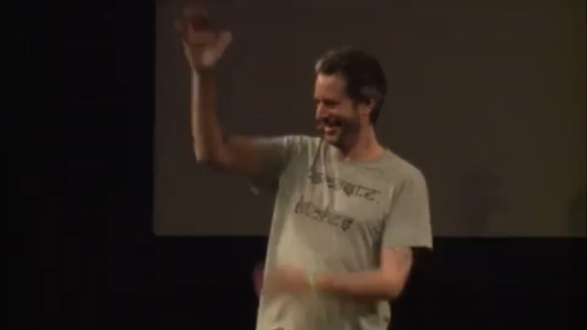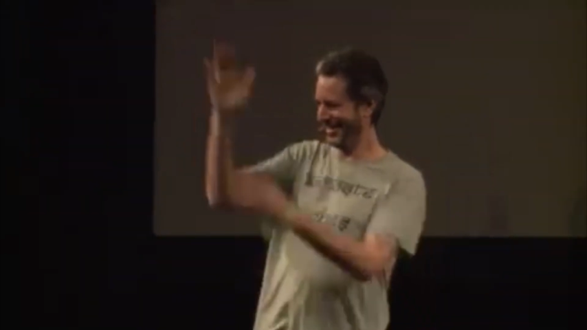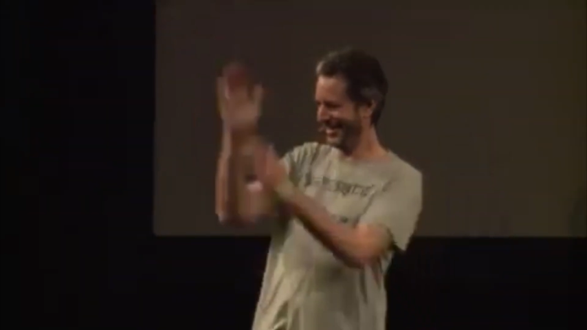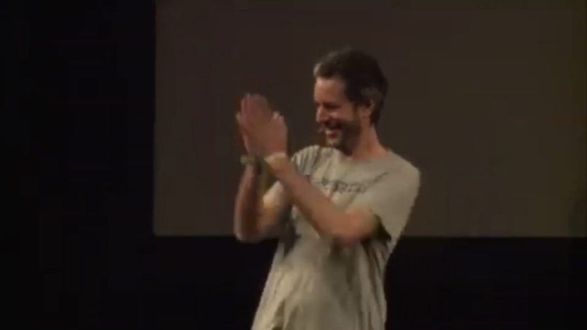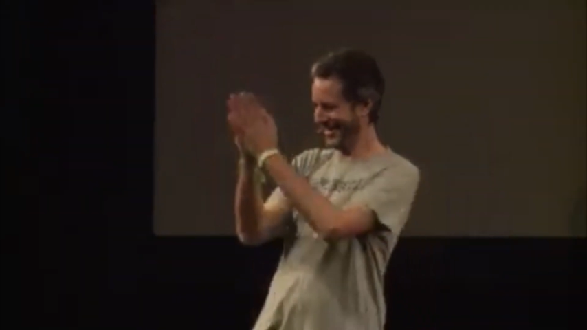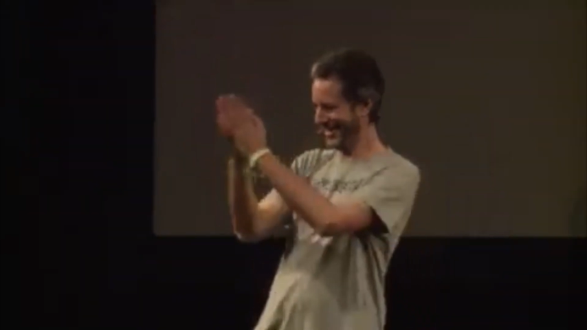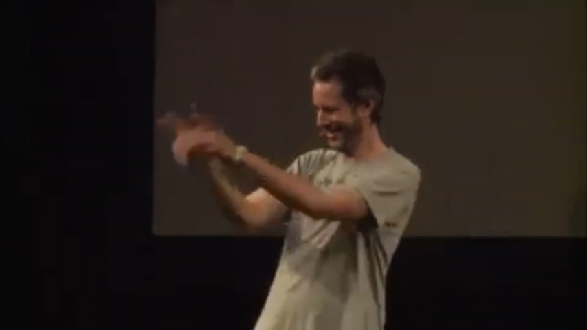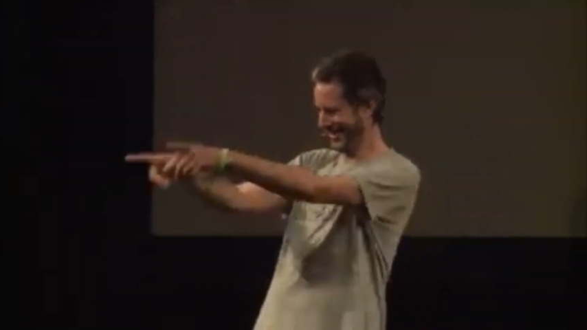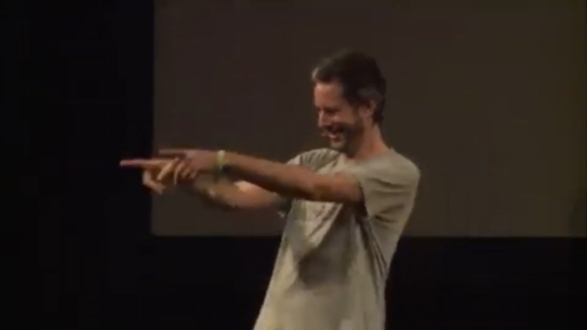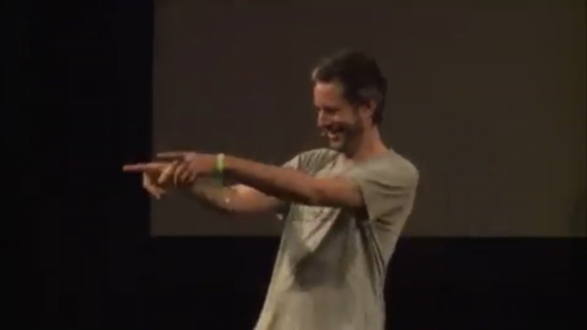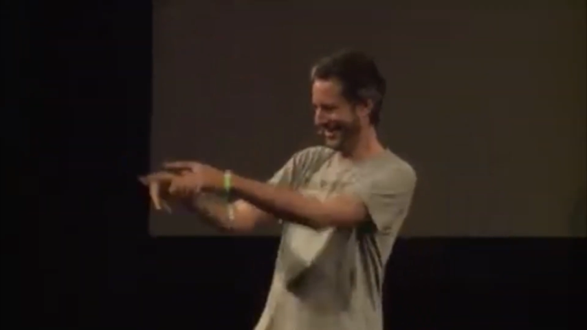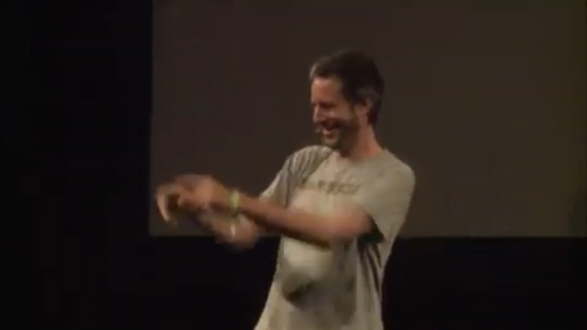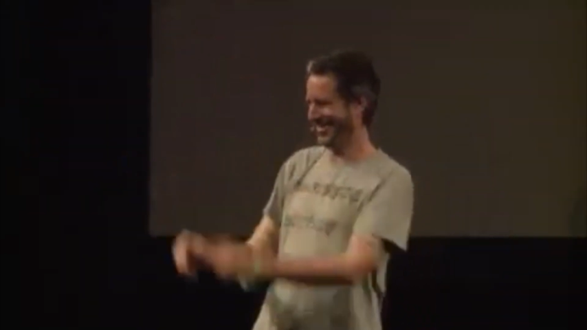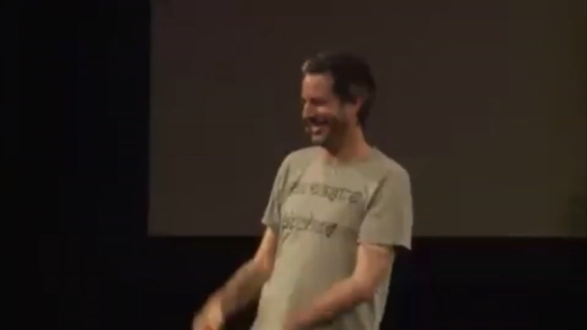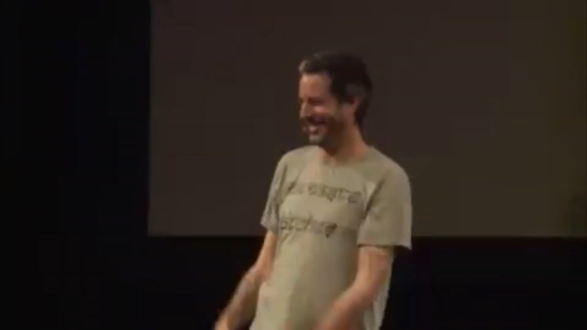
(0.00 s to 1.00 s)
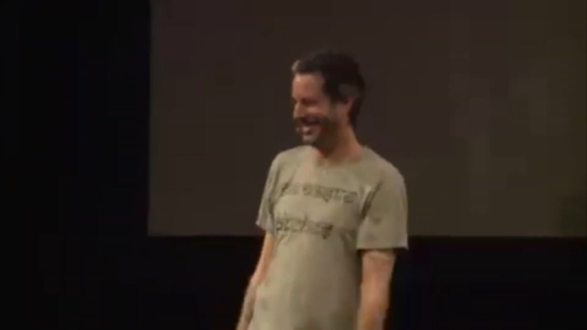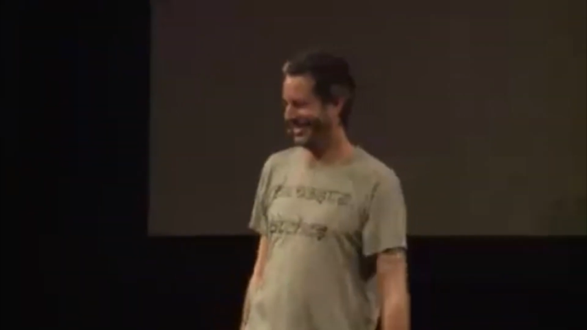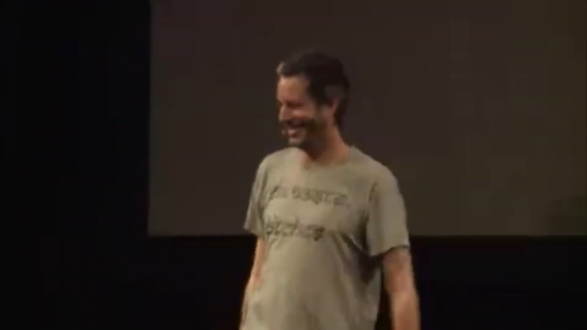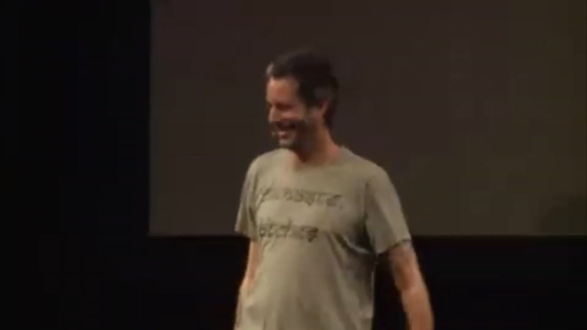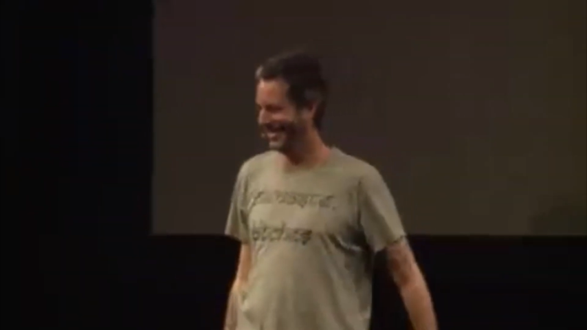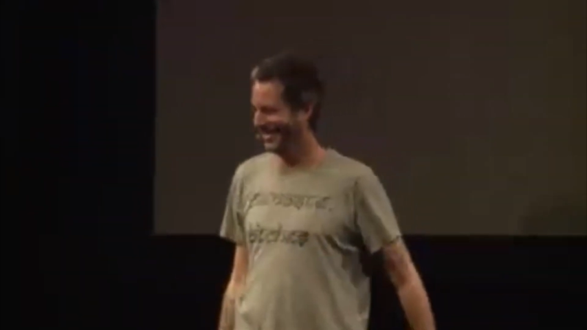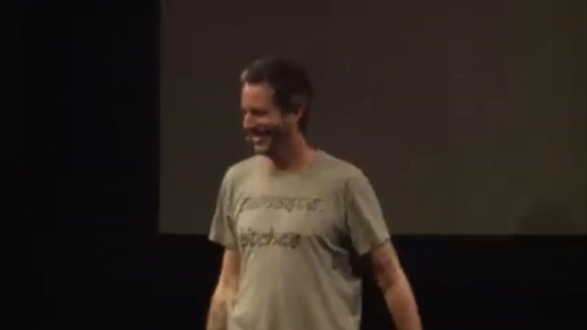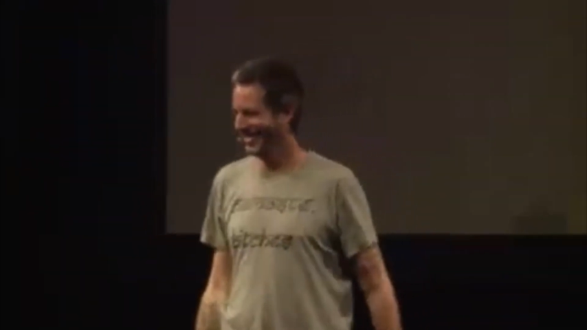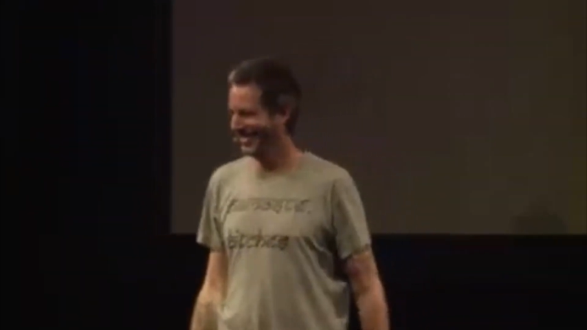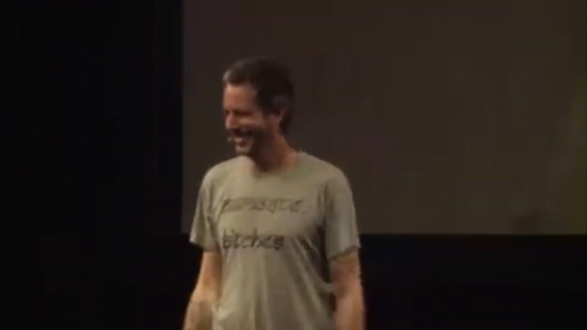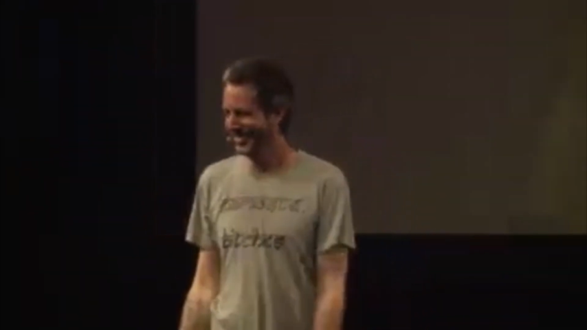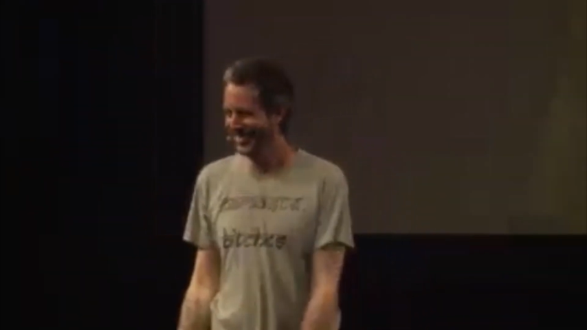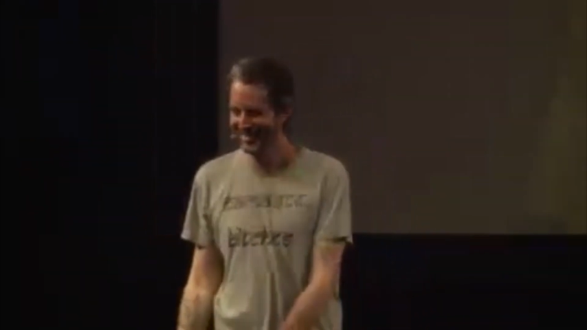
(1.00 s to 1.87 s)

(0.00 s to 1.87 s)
[no speech]